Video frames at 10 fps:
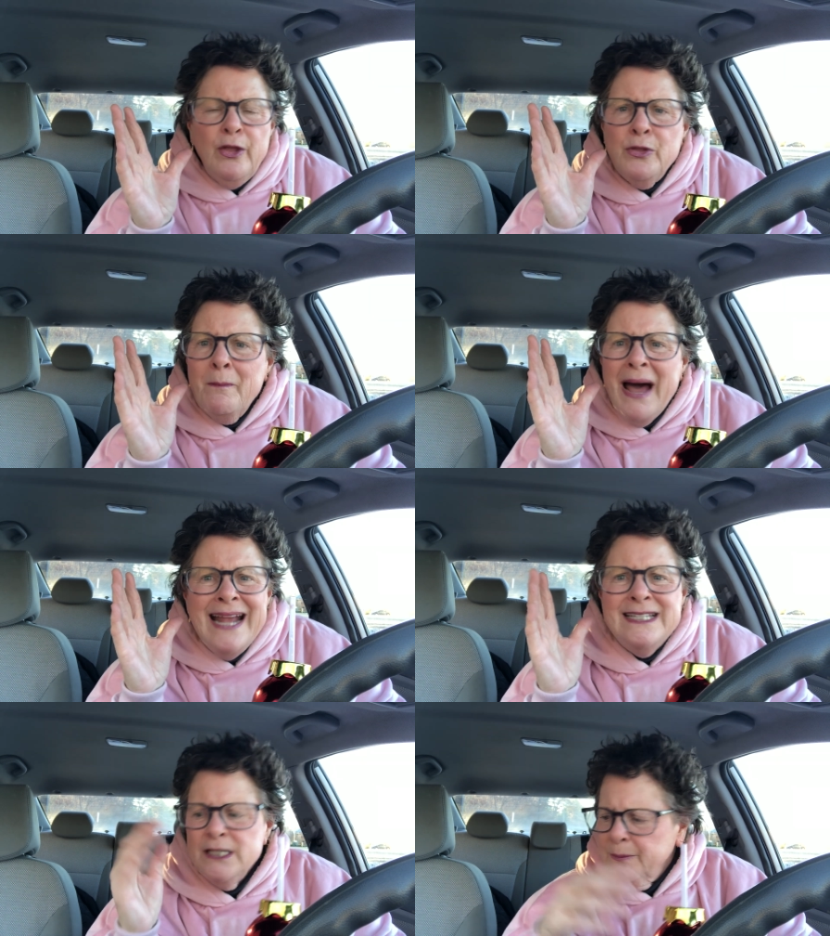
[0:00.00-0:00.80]
the
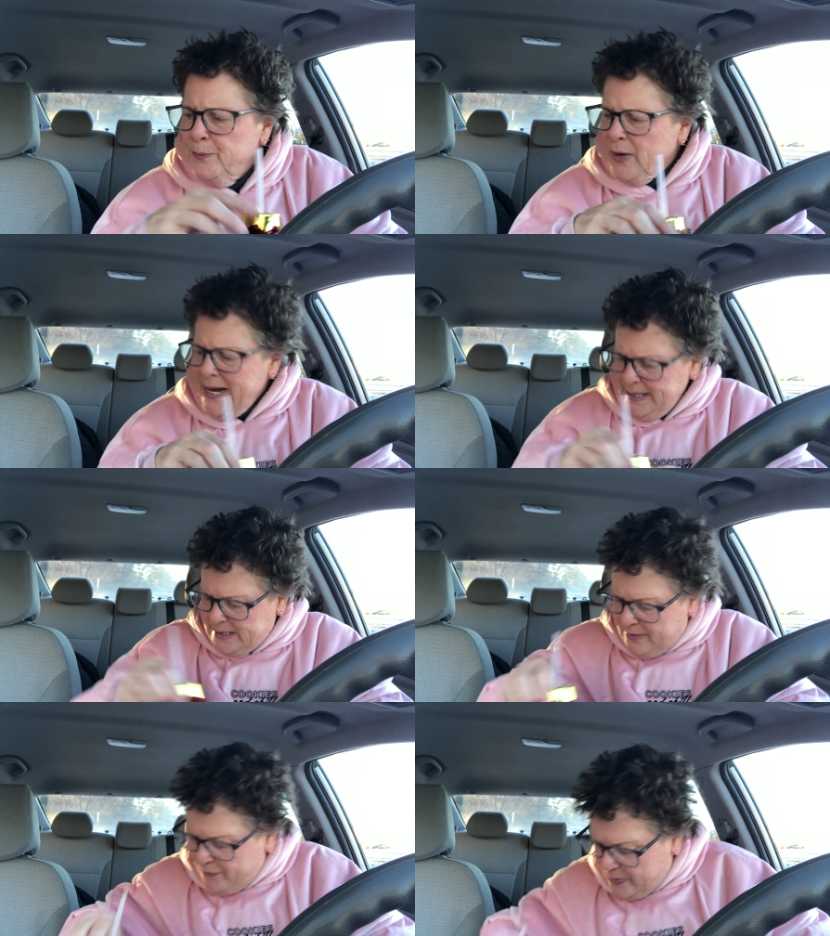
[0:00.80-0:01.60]
minds and the brains
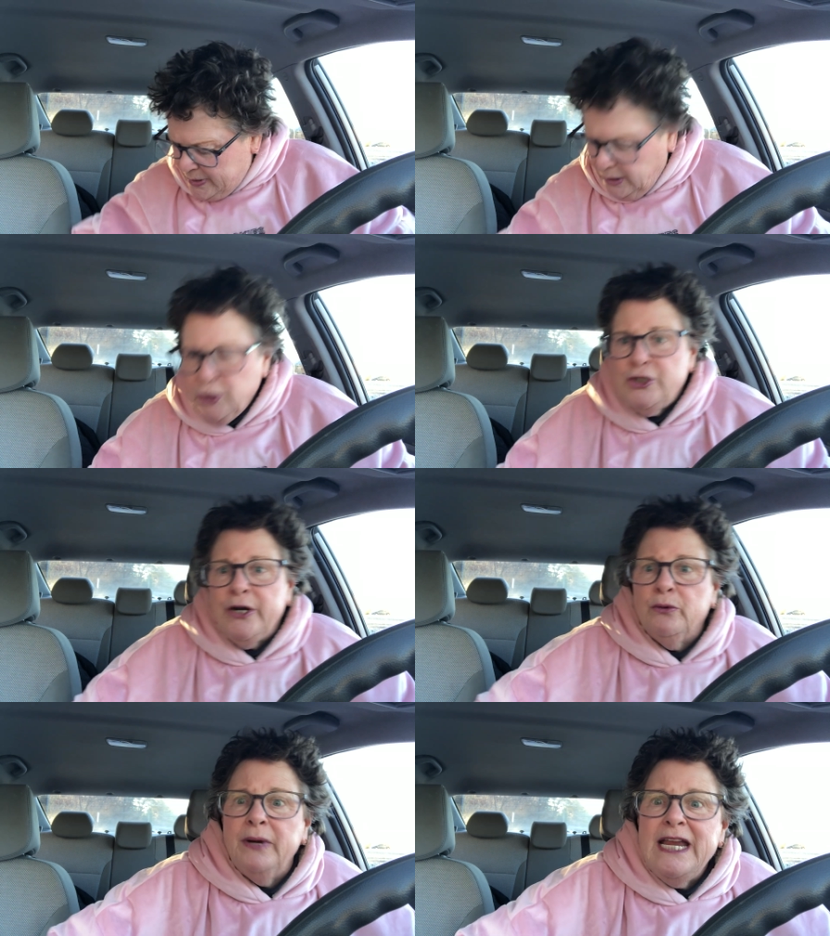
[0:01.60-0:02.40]
of the younger
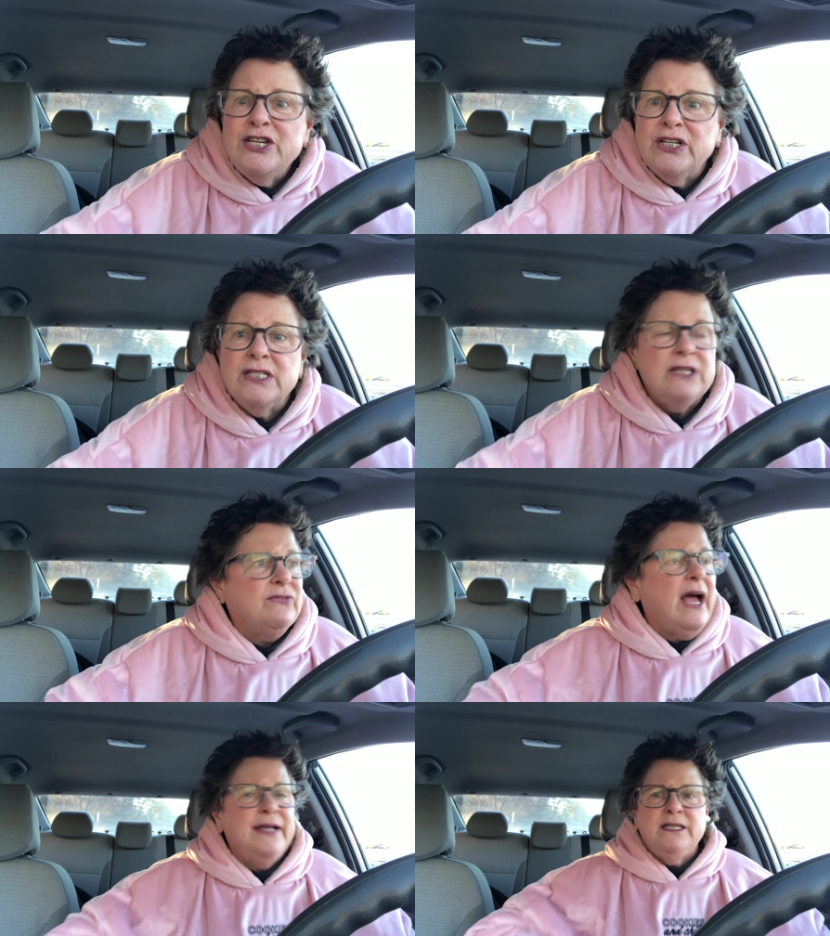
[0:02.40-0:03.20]
generations have
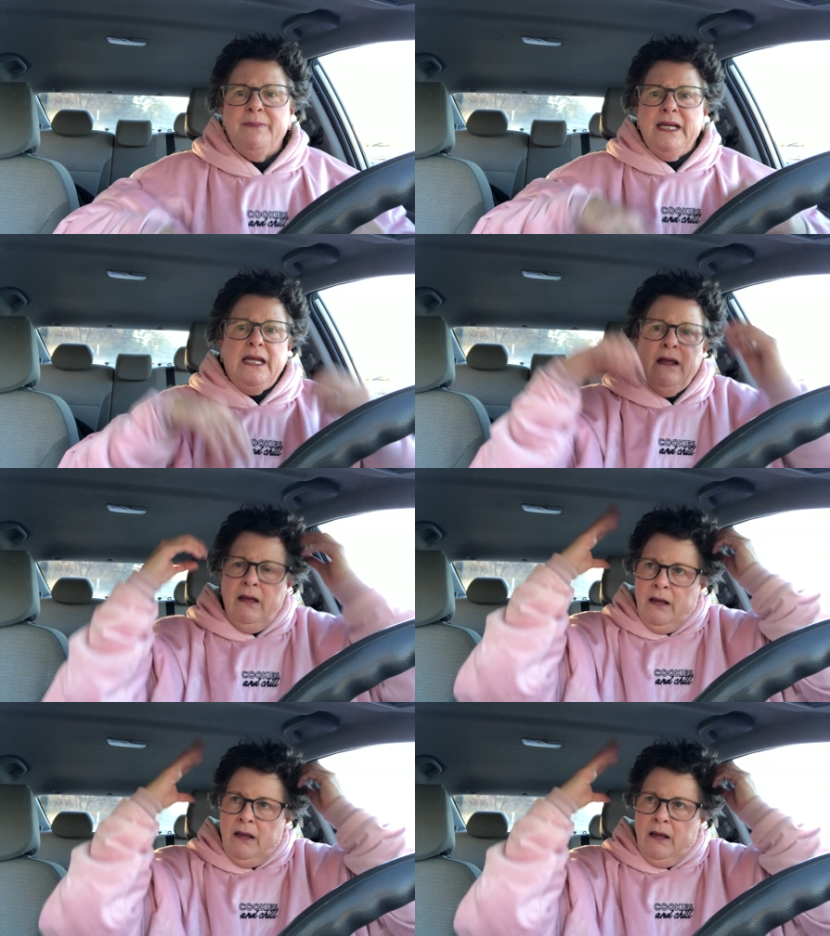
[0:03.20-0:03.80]
got to be,